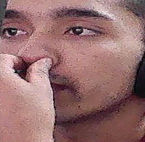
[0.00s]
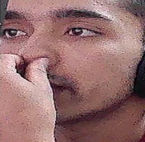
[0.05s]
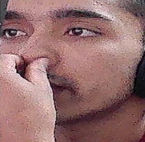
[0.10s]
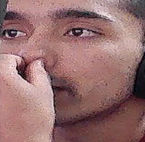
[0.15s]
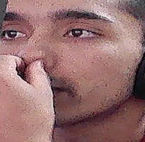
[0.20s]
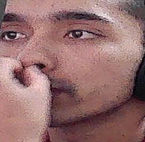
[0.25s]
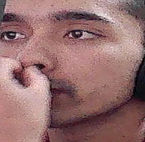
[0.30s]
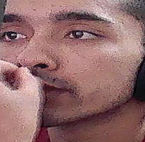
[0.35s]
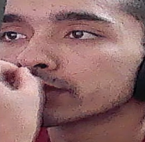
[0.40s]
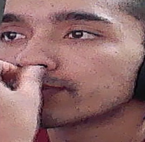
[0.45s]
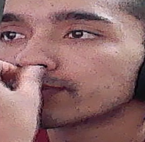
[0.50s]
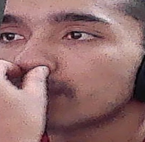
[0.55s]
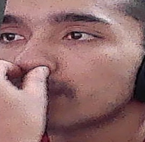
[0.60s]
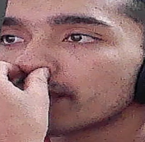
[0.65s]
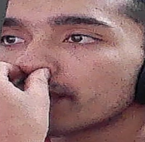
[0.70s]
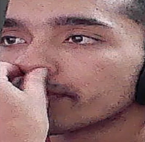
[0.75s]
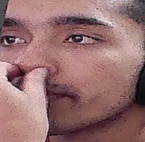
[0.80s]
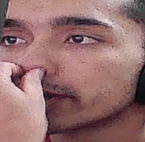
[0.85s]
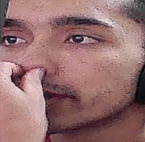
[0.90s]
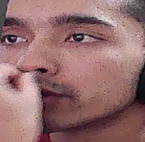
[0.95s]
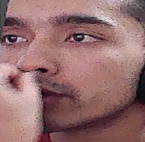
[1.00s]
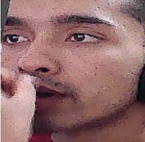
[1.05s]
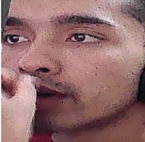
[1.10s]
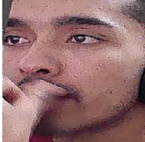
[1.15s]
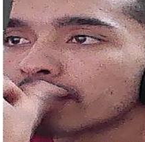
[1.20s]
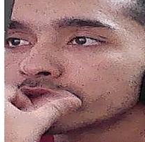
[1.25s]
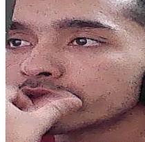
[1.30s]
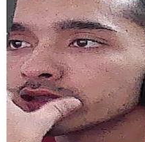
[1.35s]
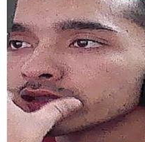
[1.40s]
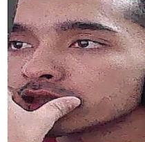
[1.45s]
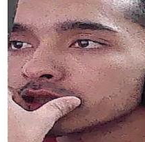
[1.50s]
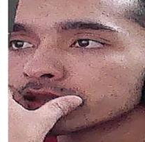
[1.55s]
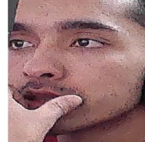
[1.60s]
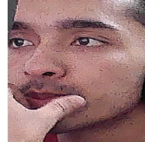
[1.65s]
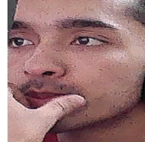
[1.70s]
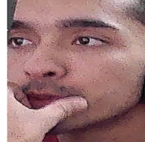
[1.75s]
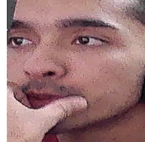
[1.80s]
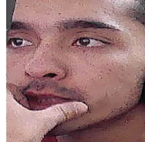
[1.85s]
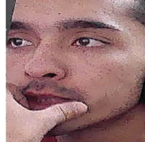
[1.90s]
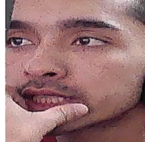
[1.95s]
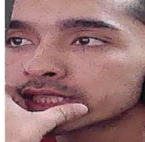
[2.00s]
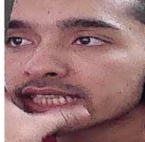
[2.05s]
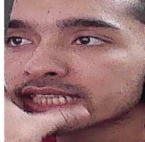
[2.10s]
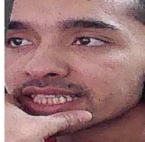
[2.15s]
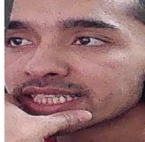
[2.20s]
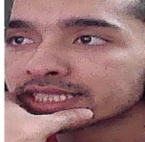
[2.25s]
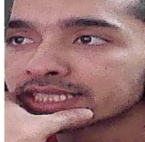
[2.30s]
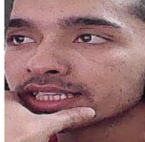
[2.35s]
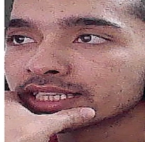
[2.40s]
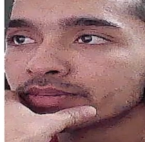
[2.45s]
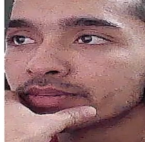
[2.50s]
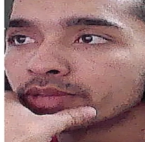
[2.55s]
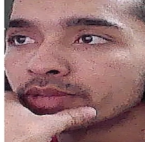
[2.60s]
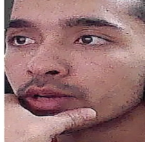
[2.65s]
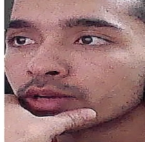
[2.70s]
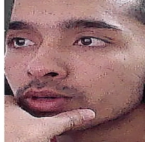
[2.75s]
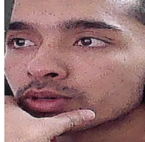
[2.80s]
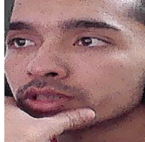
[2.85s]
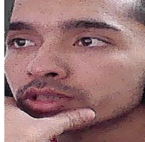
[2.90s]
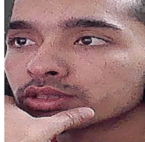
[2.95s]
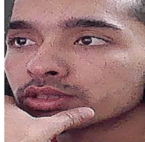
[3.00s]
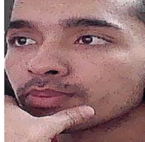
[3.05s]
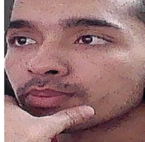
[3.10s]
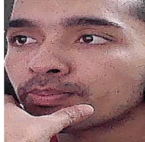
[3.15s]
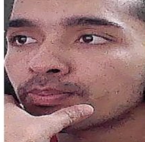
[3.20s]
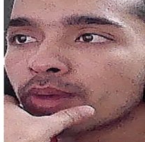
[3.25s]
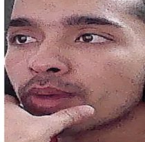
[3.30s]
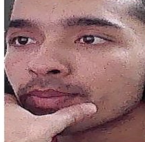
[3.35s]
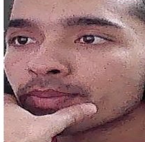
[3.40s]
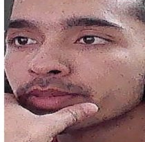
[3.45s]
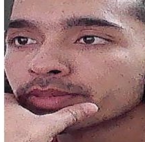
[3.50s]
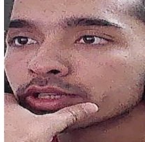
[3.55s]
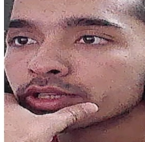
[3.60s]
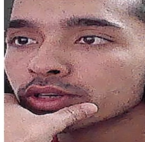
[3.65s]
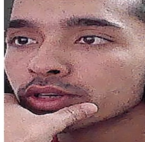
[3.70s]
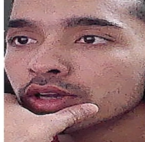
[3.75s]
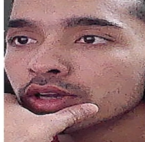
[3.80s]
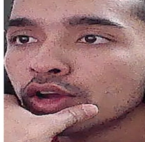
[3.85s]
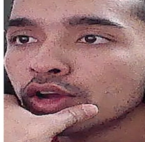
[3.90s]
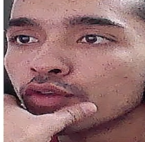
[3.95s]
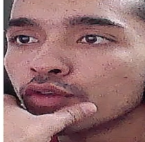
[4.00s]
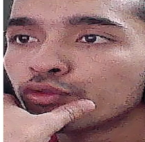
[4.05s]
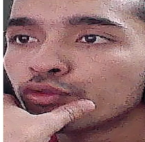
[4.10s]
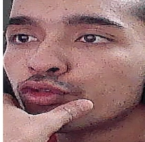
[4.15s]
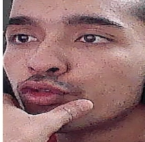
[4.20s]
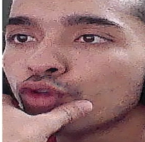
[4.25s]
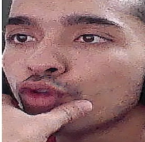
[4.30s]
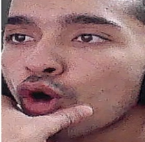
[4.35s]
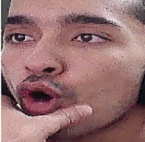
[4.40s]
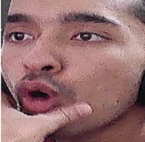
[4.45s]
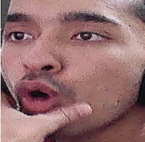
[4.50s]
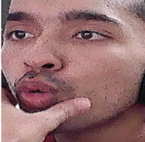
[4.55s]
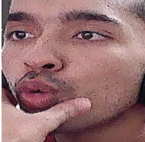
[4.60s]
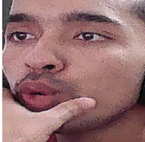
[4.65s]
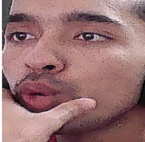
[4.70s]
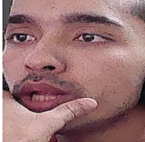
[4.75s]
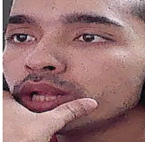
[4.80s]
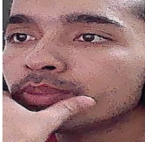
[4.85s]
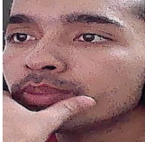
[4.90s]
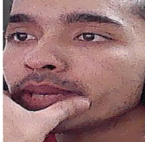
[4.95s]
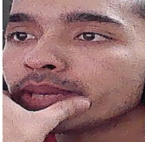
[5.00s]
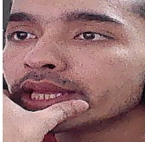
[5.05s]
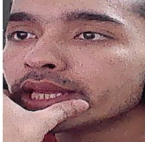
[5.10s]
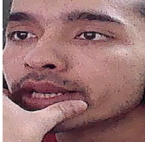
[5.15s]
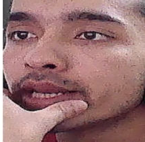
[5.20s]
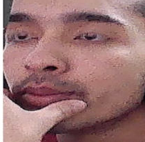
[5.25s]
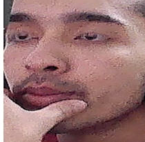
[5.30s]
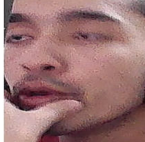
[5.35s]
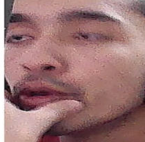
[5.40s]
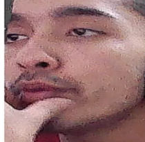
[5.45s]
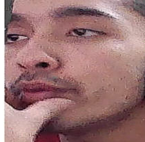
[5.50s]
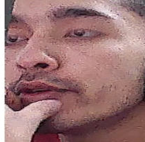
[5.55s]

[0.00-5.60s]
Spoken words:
was a pop method after this push 6, if there was a pop method, 4 will be removed.